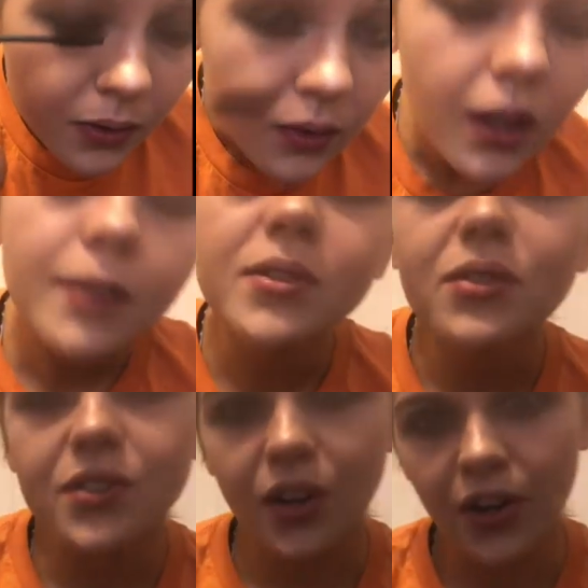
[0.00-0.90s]
I'm so
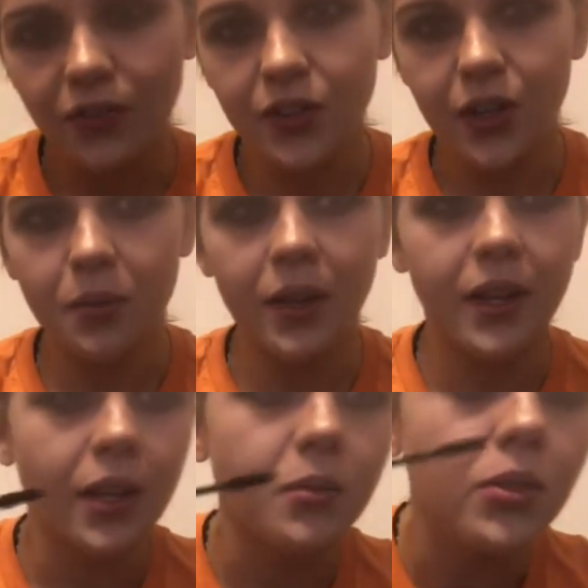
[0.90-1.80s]
sorry if you hear my
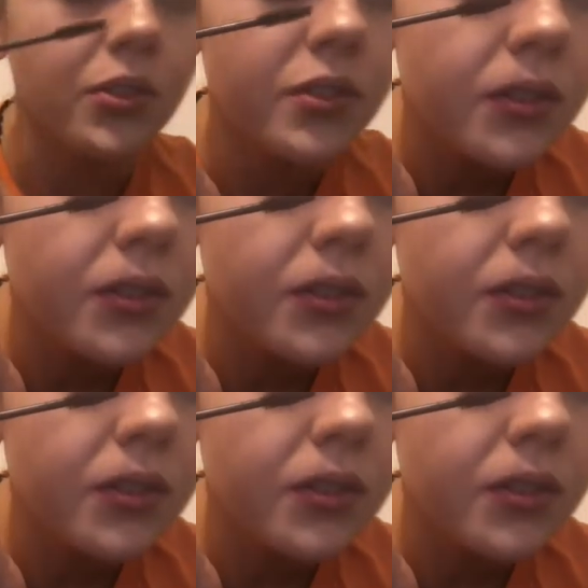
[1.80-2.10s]
neighbors.